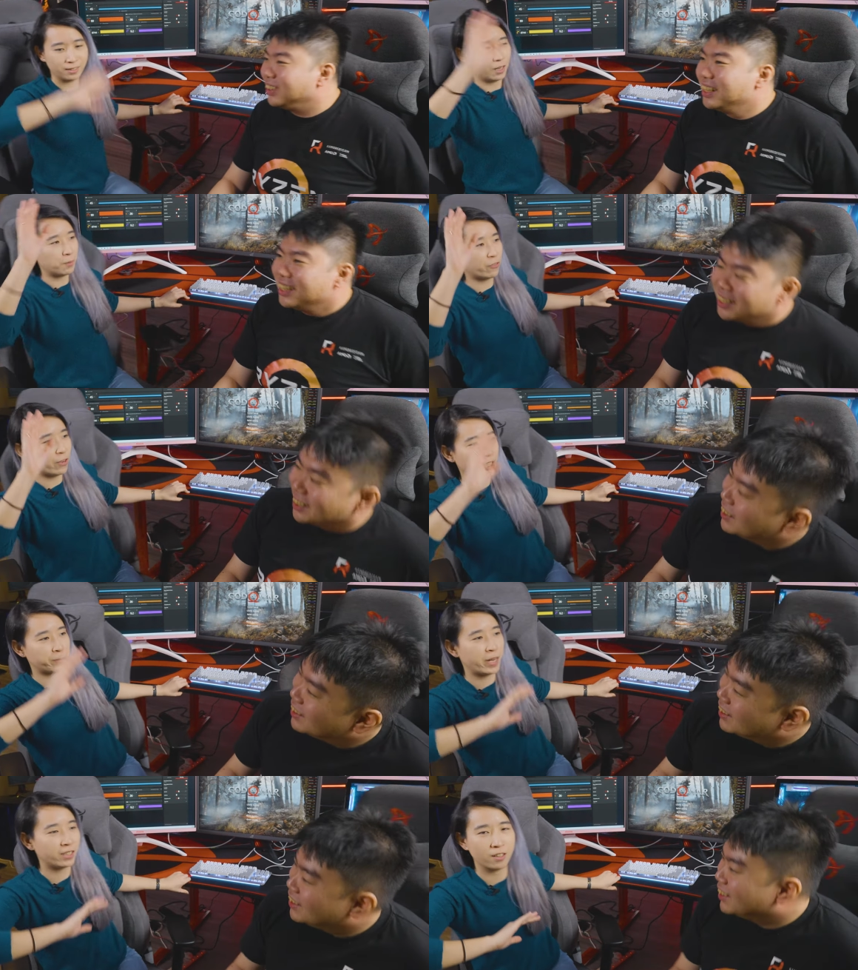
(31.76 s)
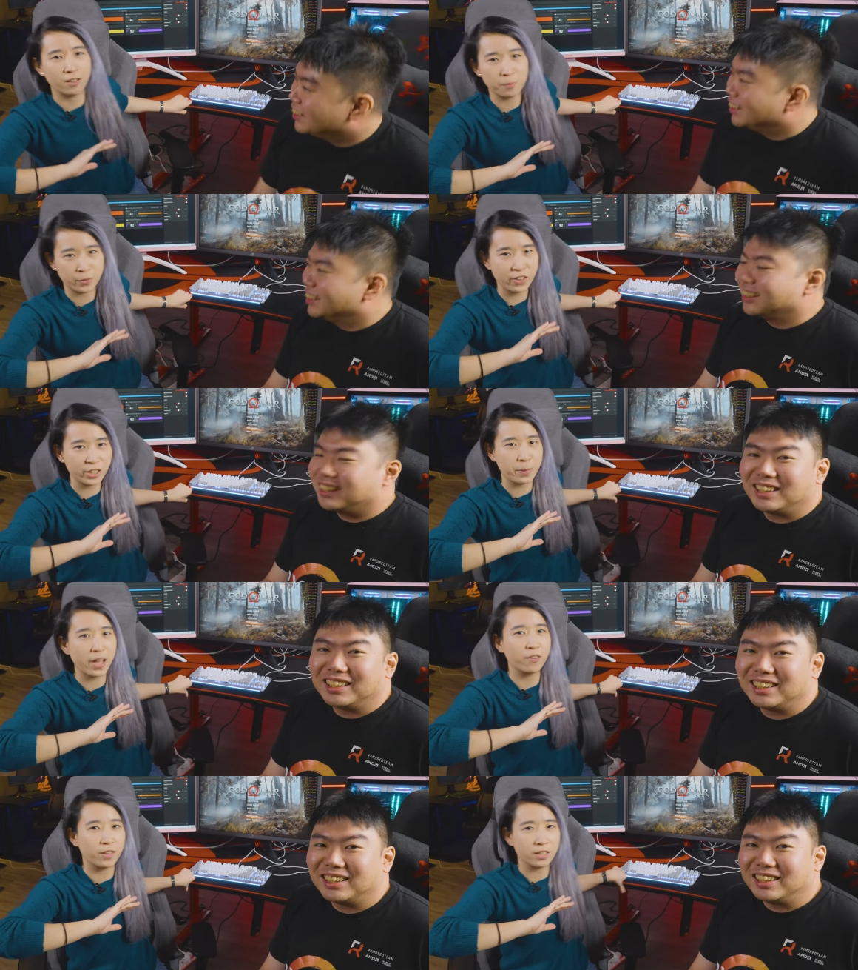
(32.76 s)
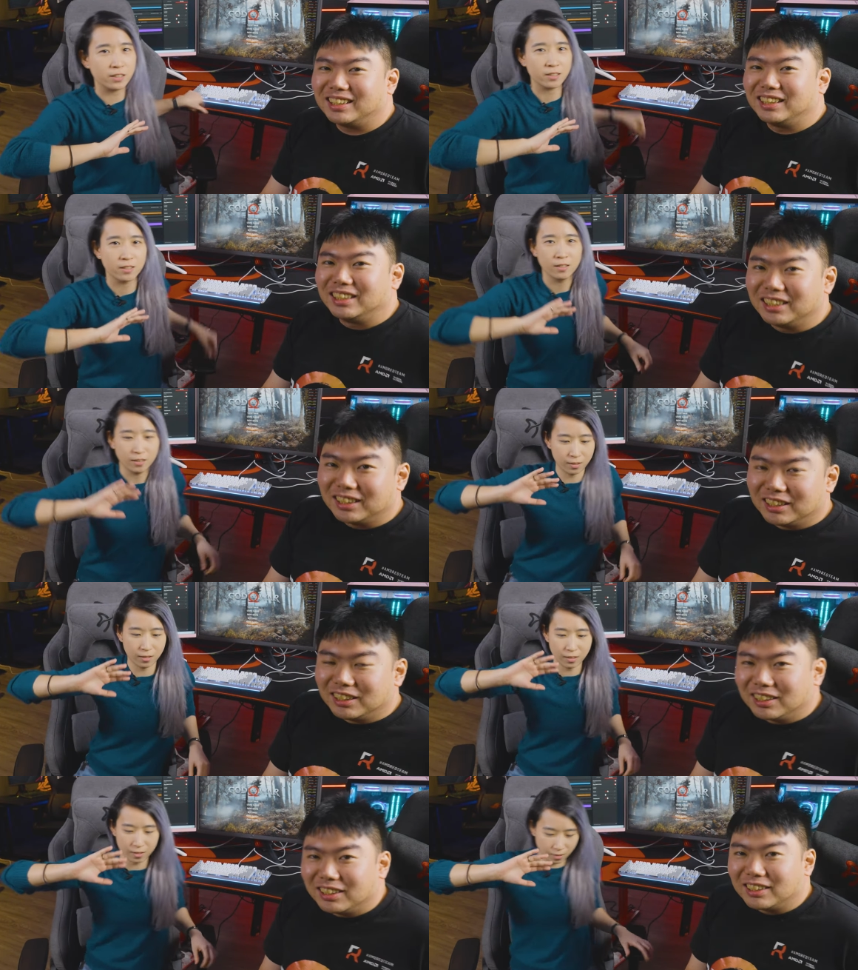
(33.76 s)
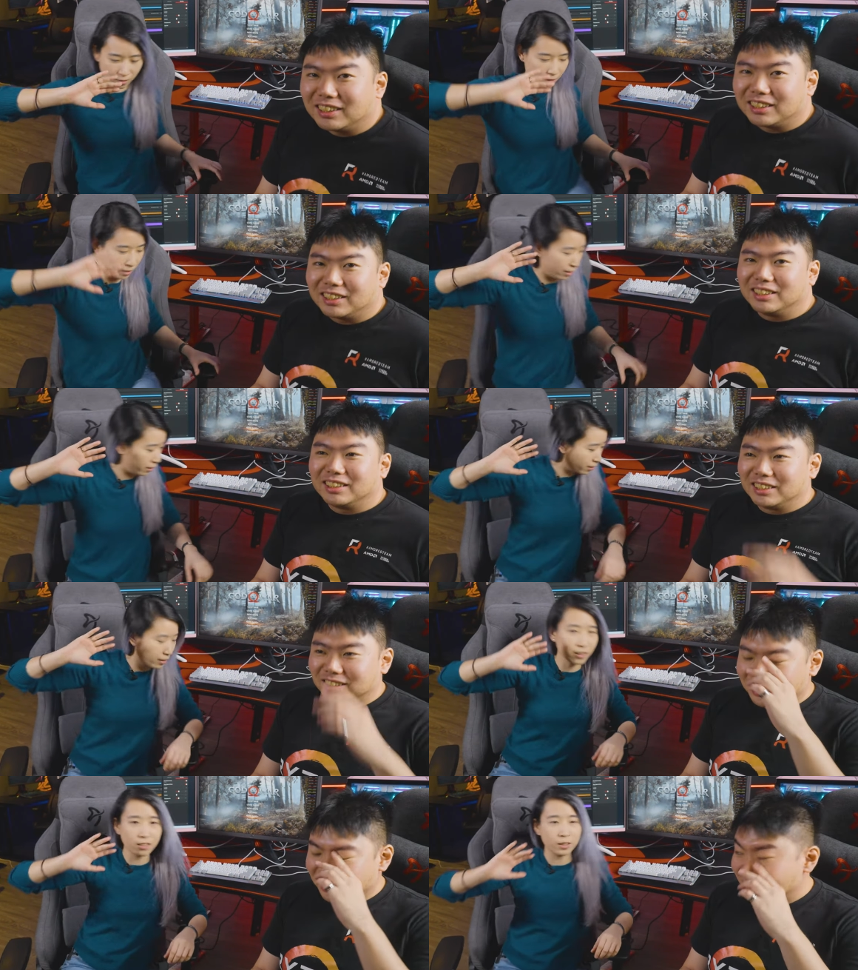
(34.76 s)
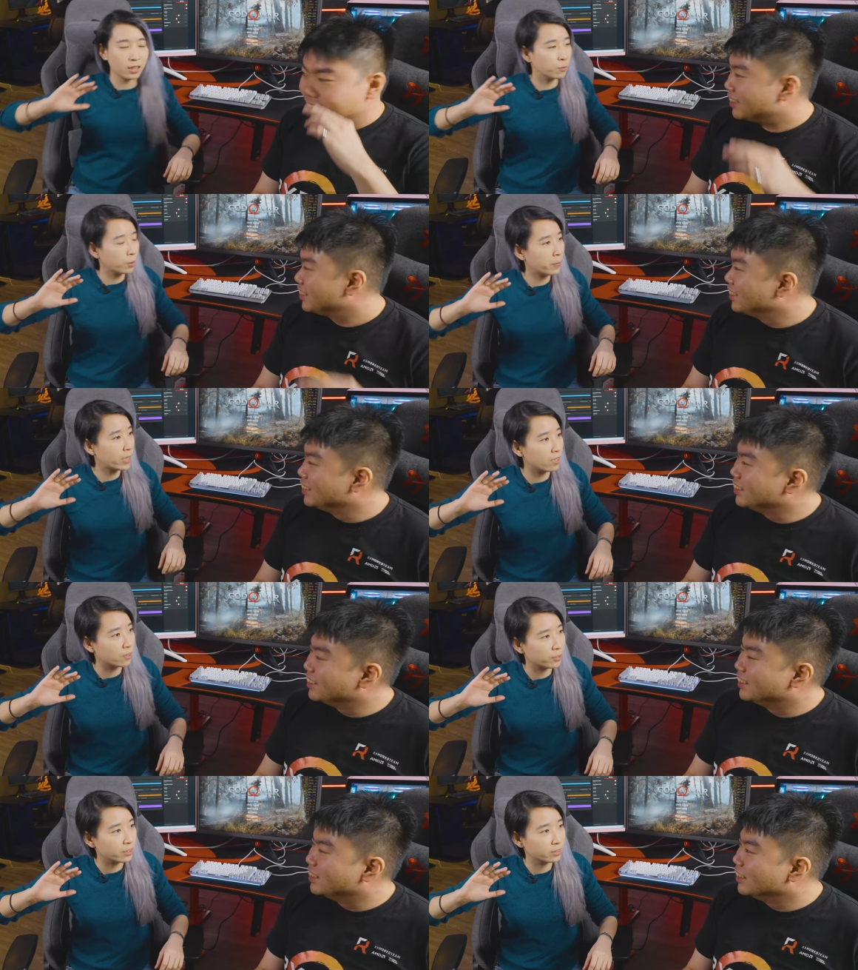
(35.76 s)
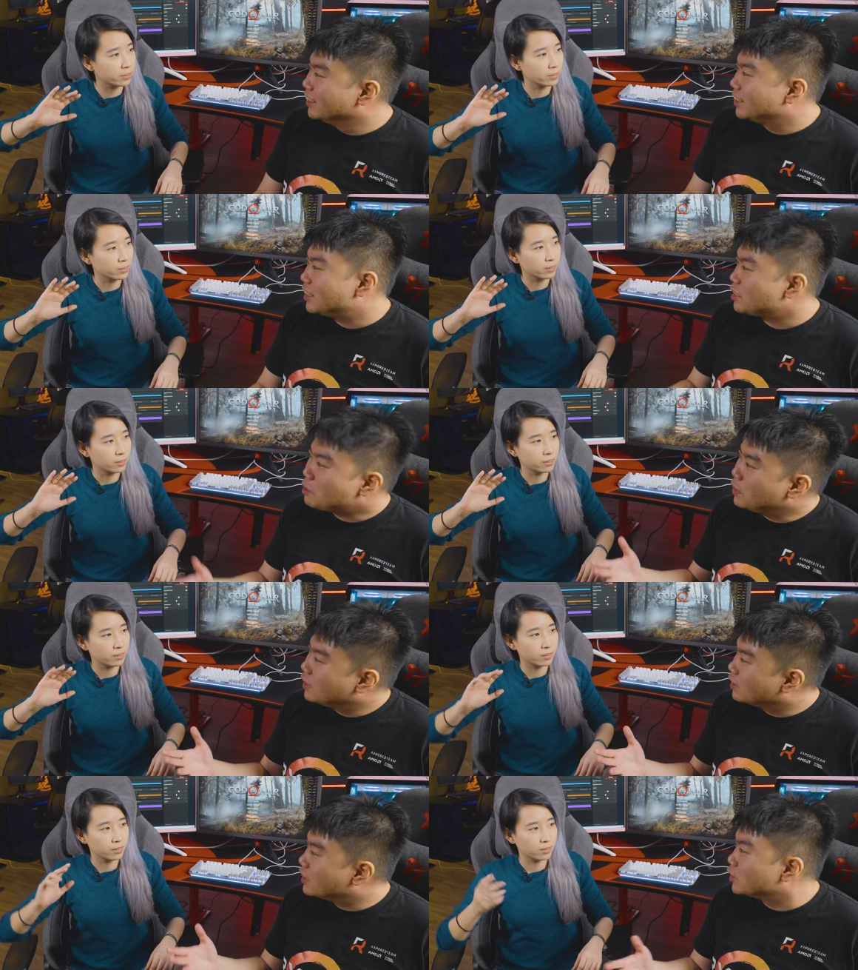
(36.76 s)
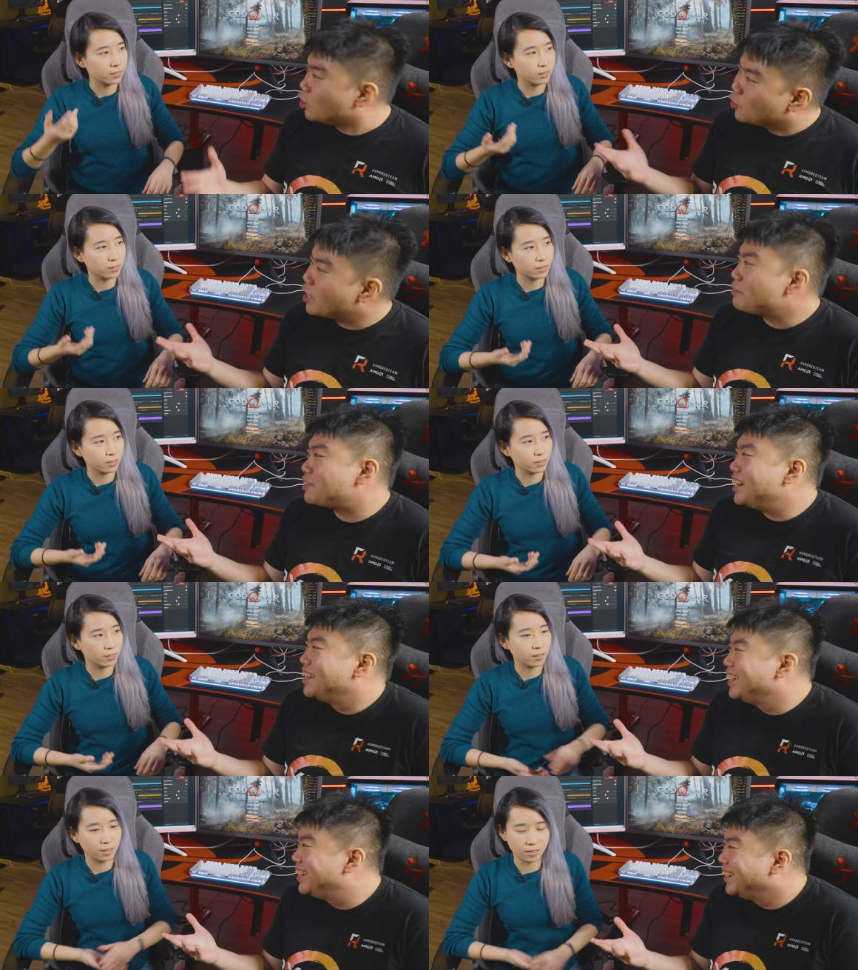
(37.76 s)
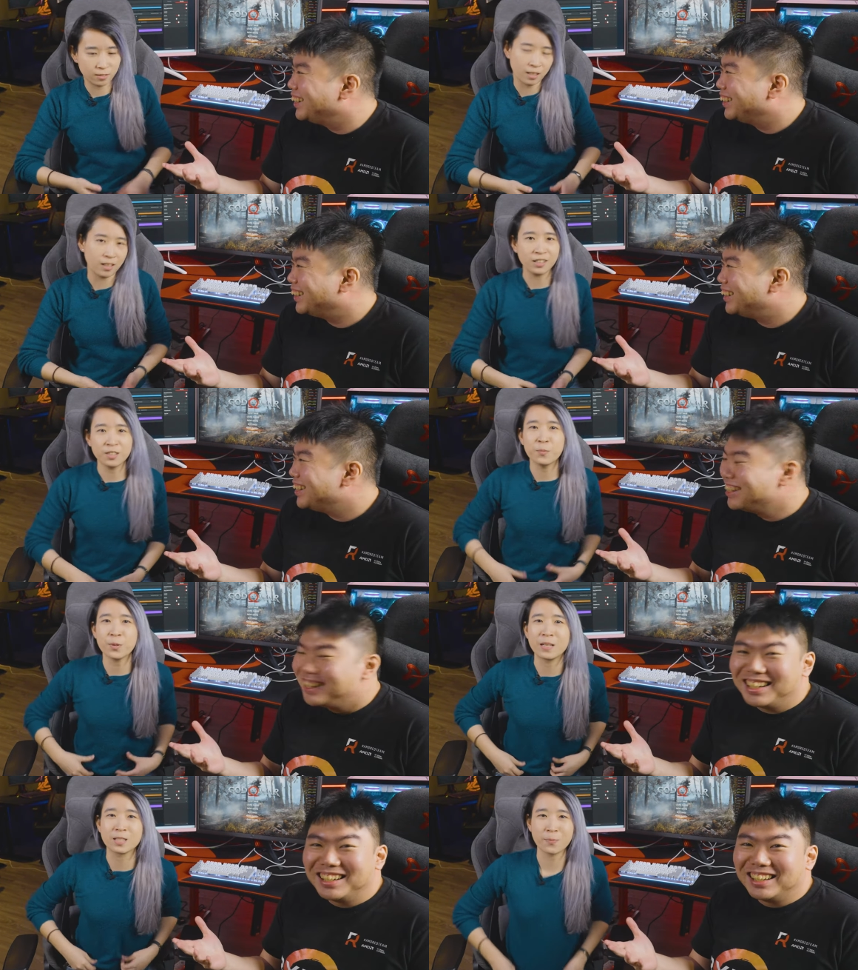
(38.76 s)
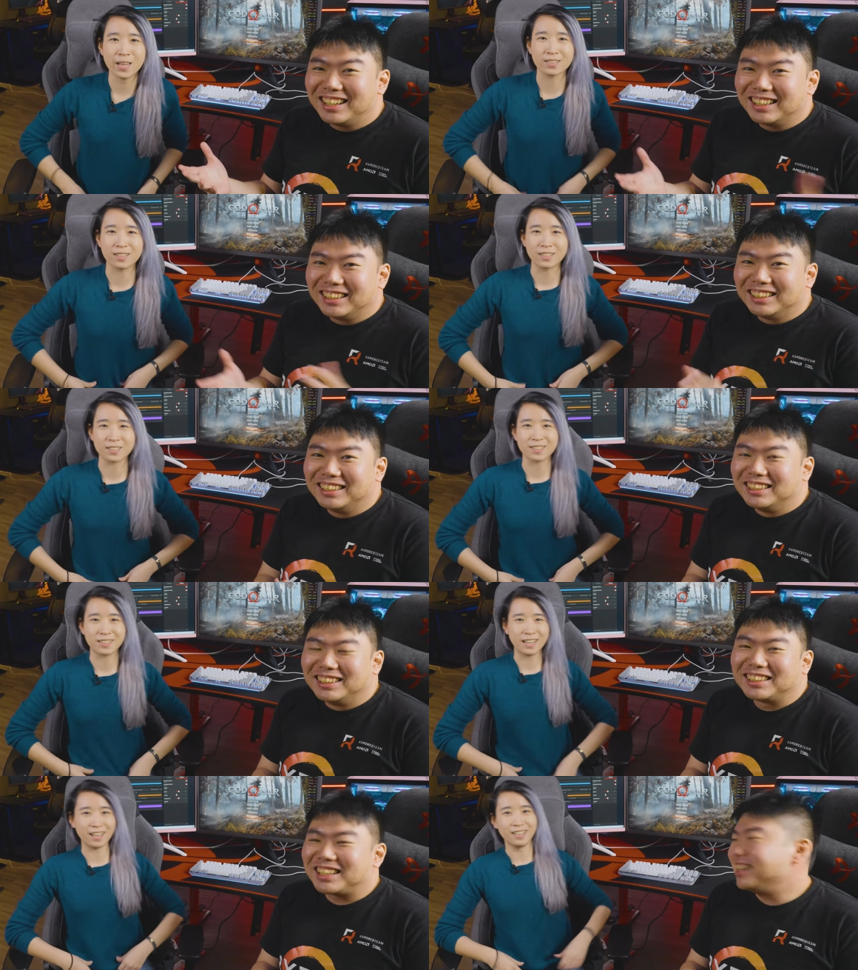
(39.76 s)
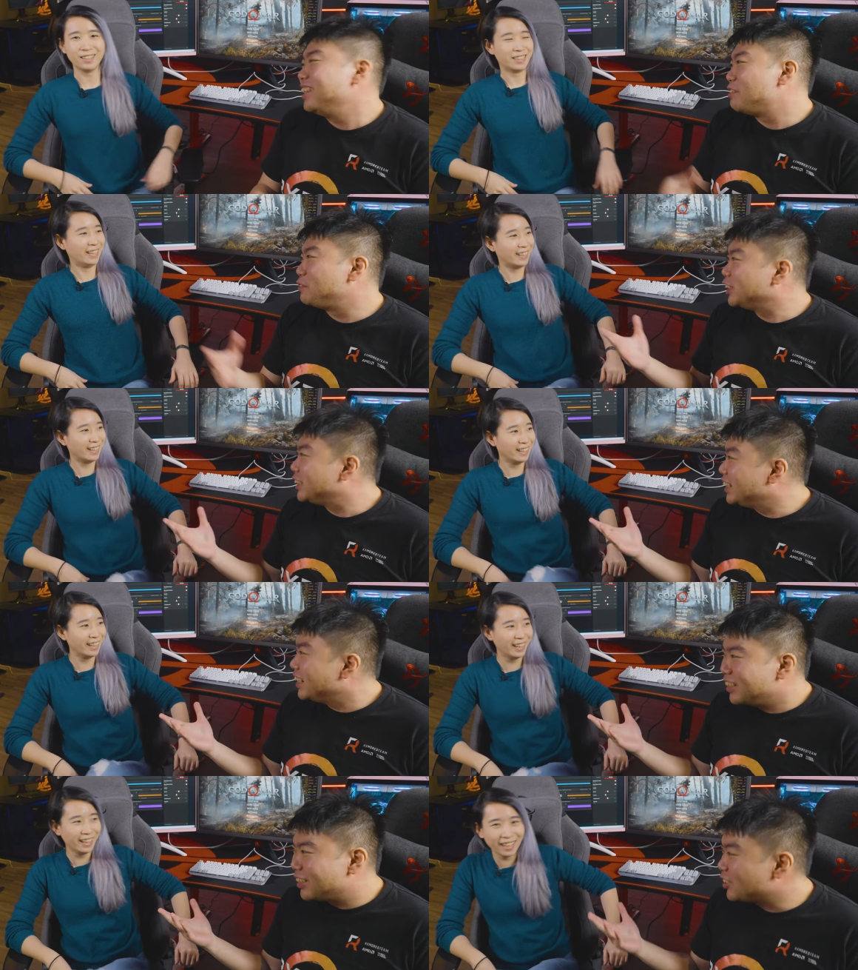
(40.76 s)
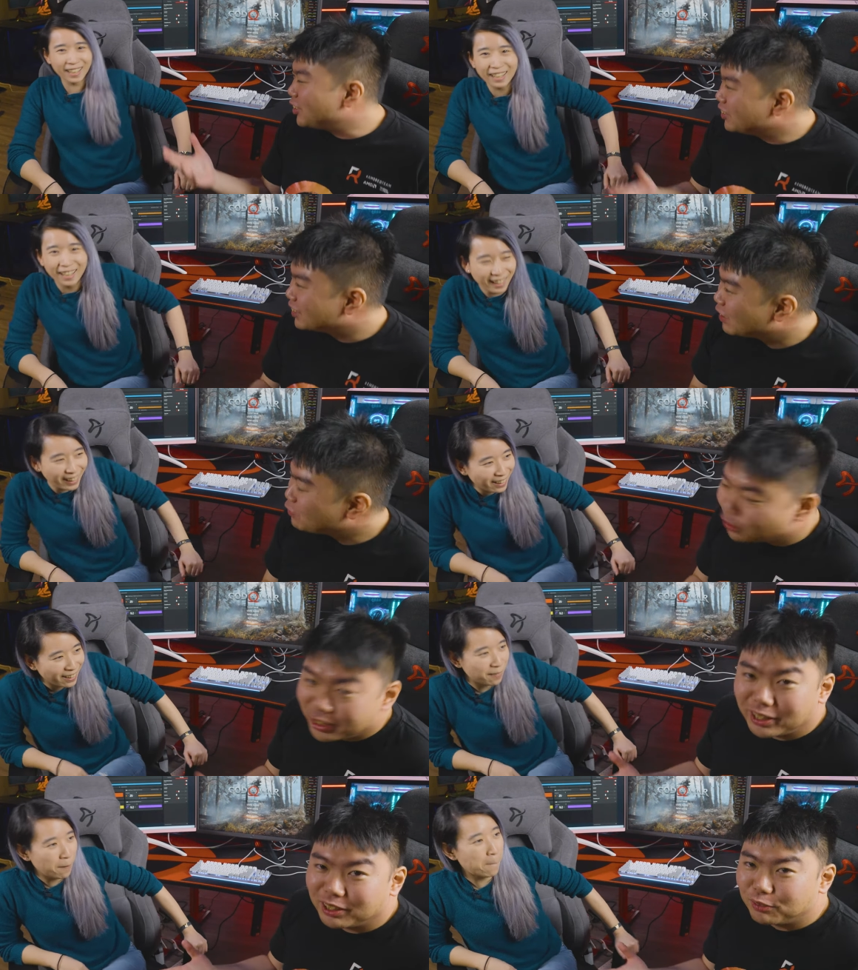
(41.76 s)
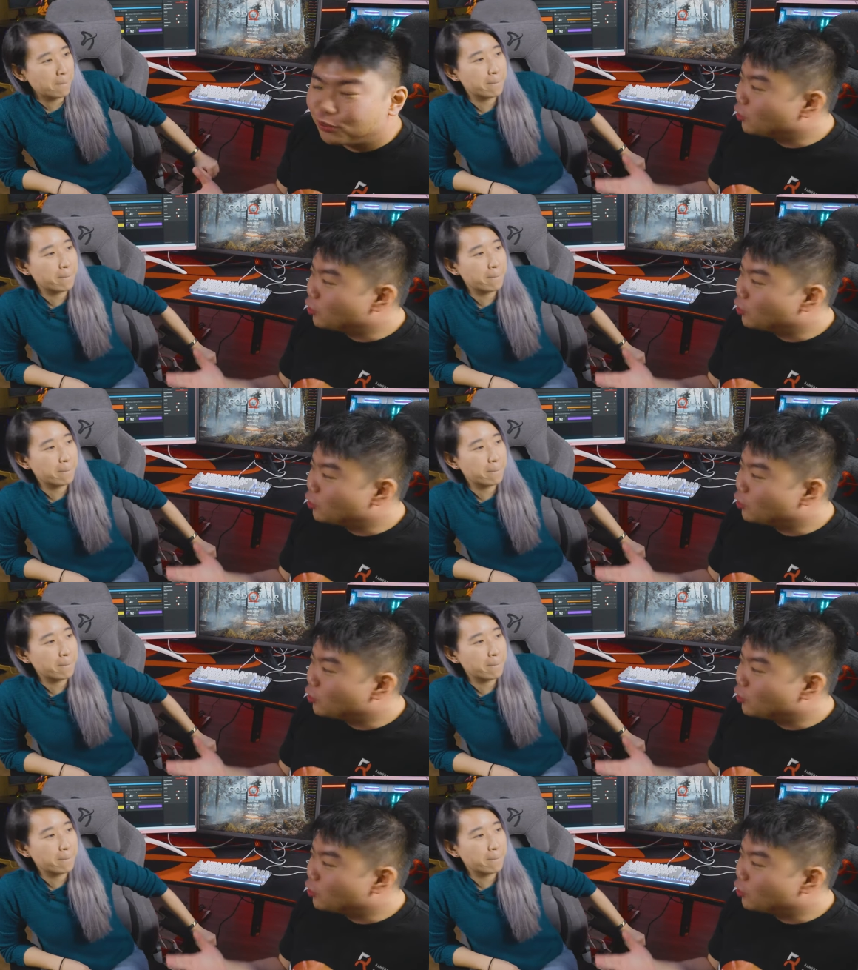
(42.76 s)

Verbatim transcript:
Speaker 1: I'm a fresh pair of eyes. I eat one pair enough, right?
Speaker 2: I mean, that's all you have, right? Yeah,
Speaker 1: like, I didn't bring my specs, whatever.
Speaker 2: Yeah. Yeah, unfortunately, you know, if only